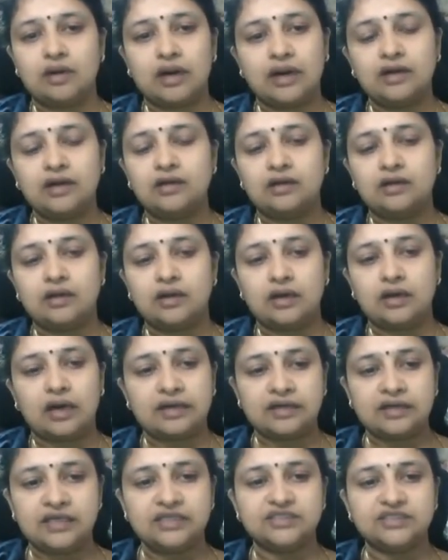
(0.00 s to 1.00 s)
And
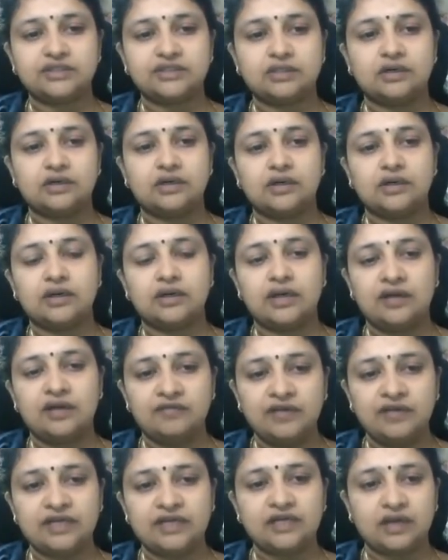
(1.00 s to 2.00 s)
at least
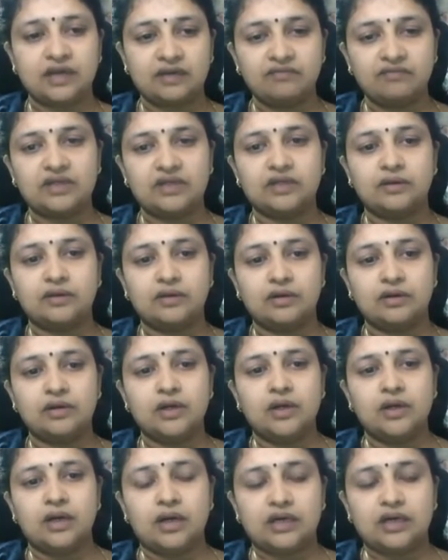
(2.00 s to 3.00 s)
every time when the
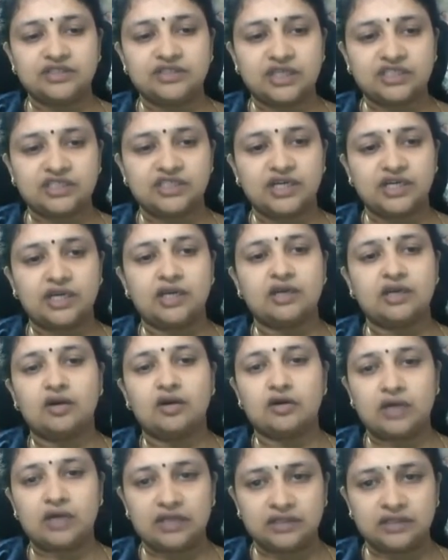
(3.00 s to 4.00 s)
suctioning
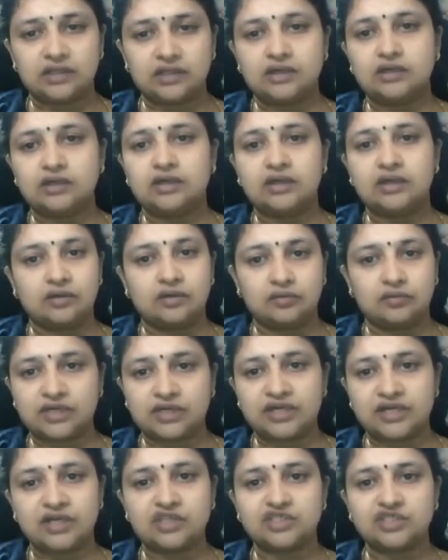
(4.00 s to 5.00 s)
or other
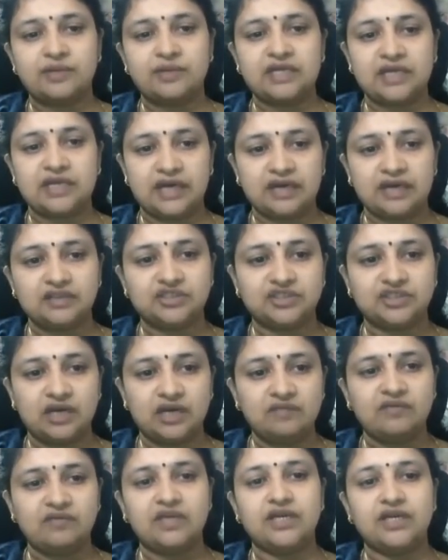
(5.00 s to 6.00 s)
tracheostomy care is
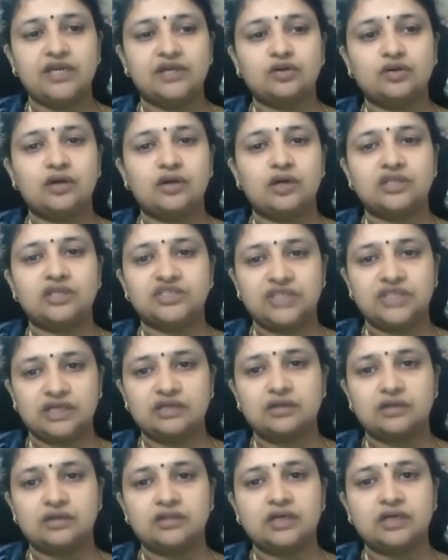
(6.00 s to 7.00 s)
done, we need to
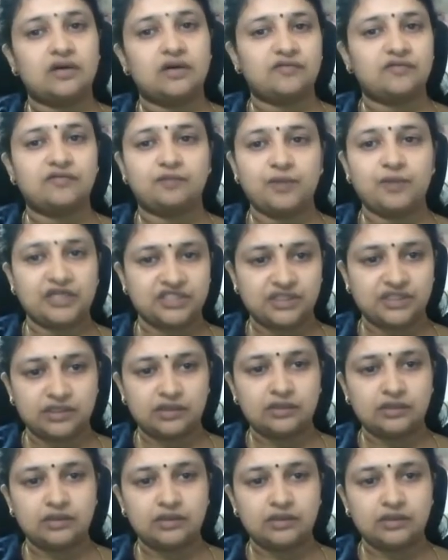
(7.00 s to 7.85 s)
check the cuff pressure,